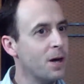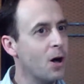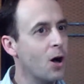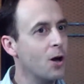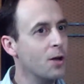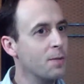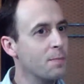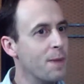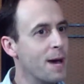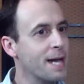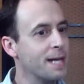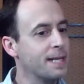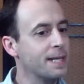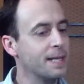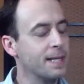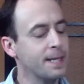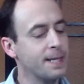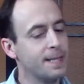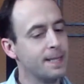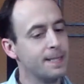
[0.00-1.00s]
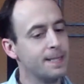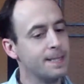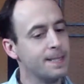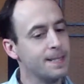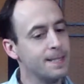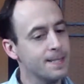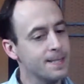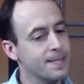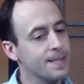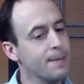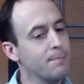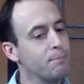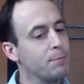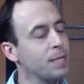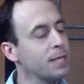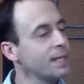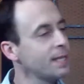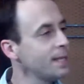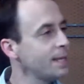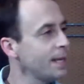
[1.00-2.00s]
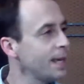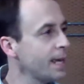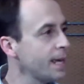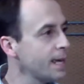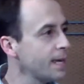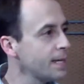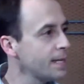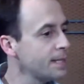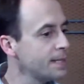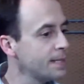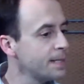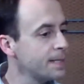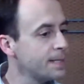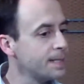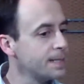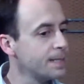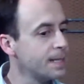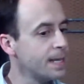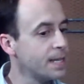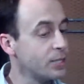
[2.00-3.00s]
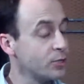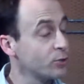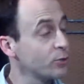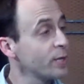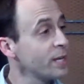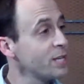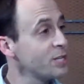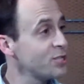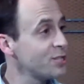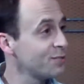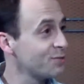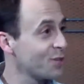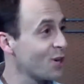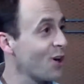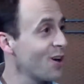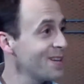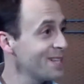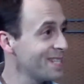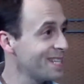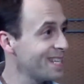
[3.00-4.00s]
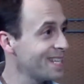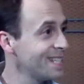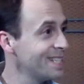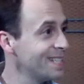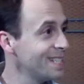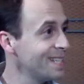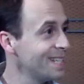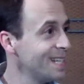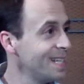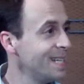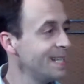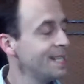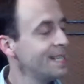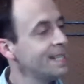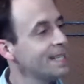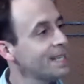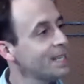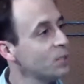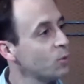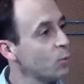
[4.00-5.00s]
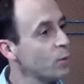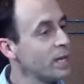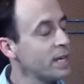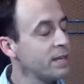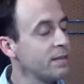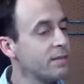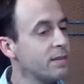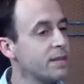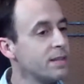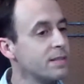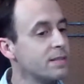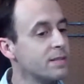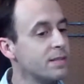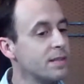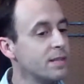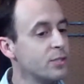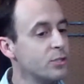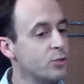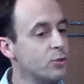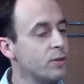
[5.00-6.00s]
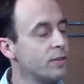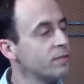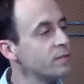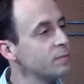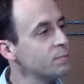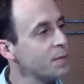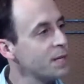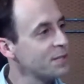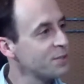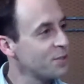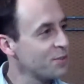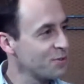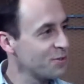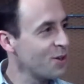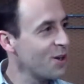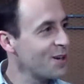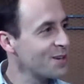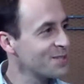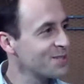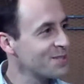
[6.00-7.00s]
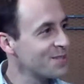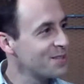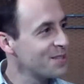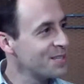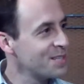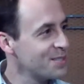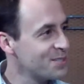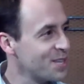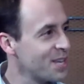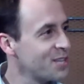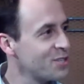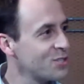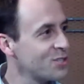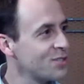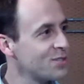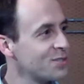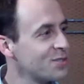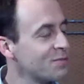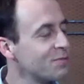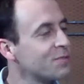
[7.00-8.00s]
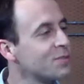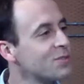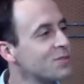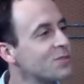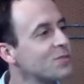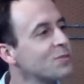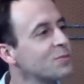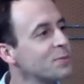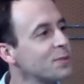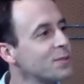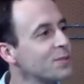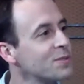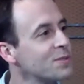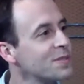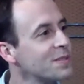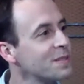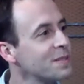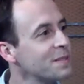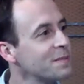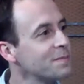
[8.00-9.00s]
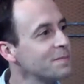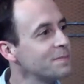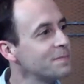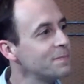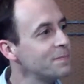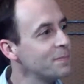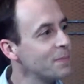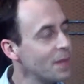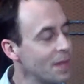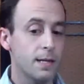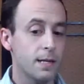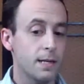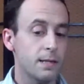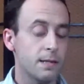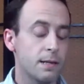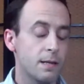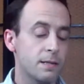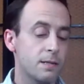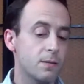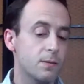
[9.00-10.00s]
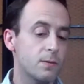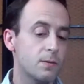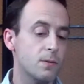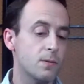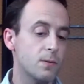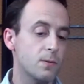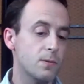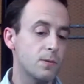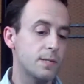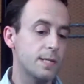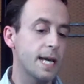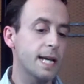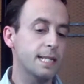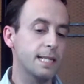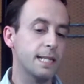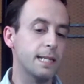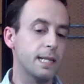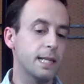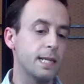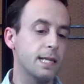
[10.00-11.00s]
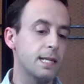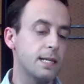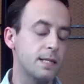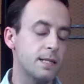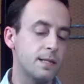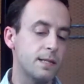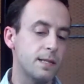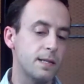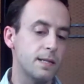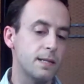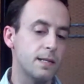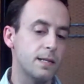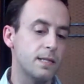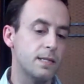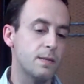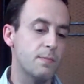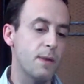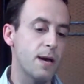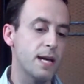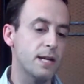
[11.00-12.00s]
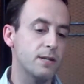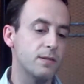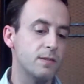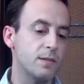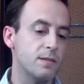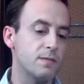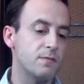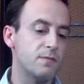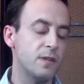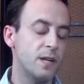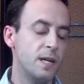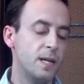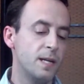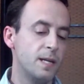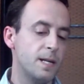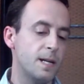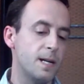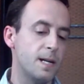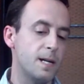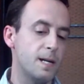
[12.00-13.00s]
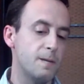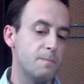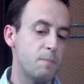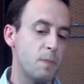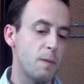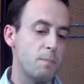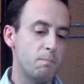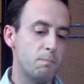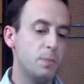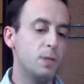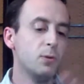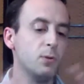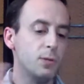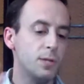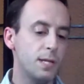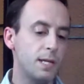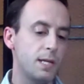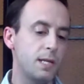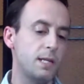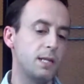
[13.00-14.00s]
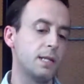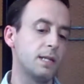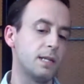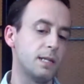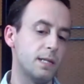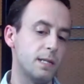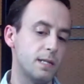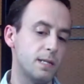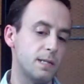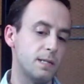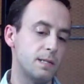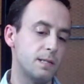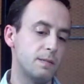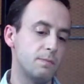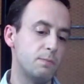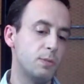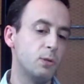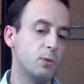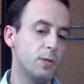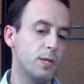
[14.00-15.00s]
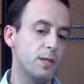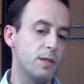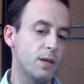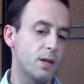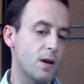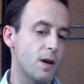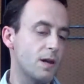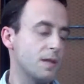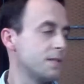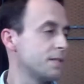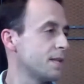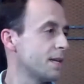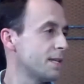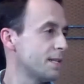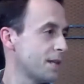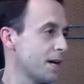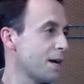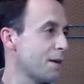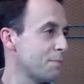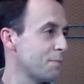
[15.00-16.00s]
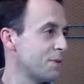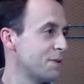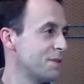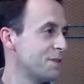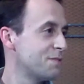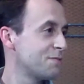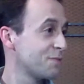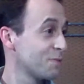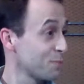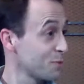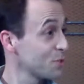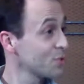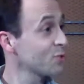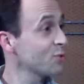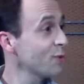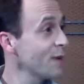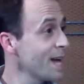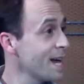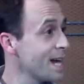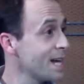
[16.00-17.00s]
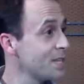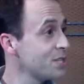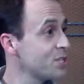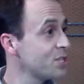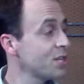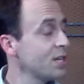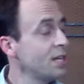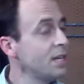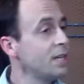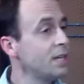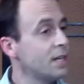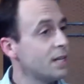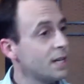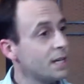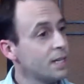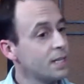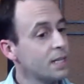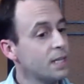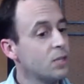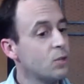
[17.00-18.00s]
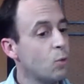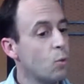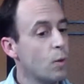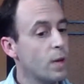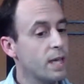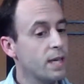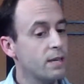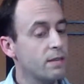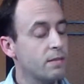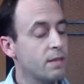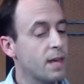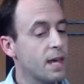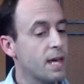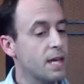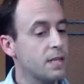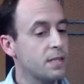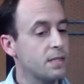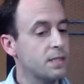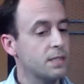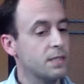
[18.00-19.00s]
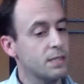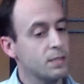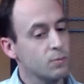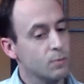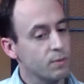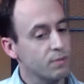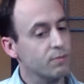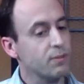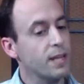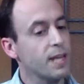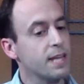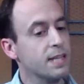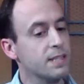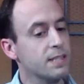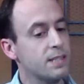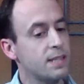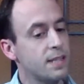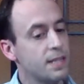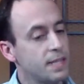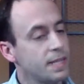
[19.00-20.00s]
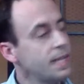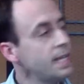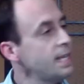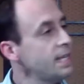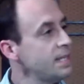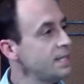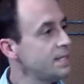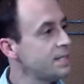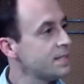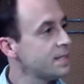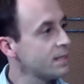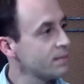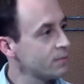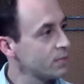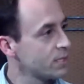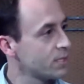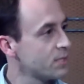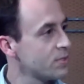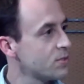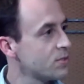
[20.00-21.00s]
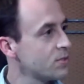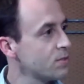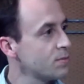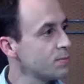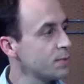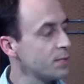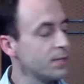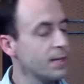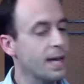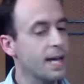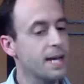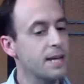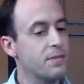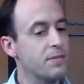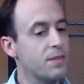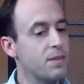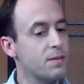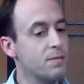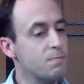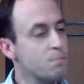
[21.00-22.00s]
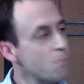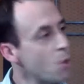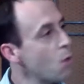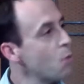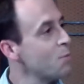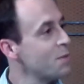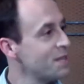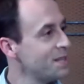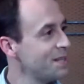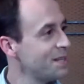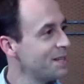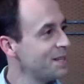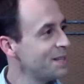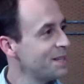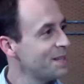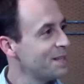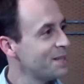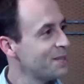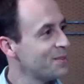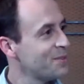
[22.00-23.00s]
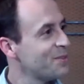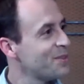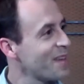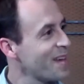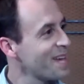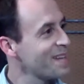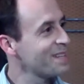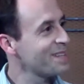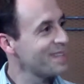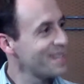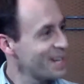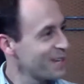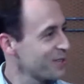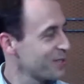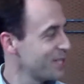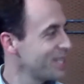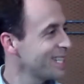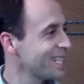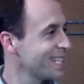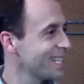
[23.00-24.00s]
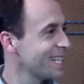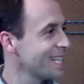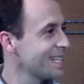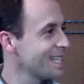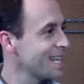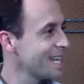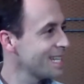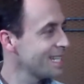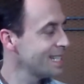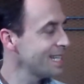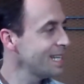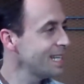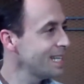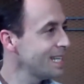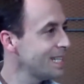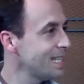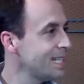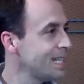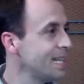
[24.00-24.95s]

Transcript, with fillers: automatic uh, assembly and, uh, and creation of content in a way that's uh, driven by the thoughts and the intentions of consumers. Okay. Uh, so, so technically, it's uh, it's a matter of um, building uh, building the content up from scratch uh, in a way that uh, reflects the needs of the consumer at the moment that they articulate that need.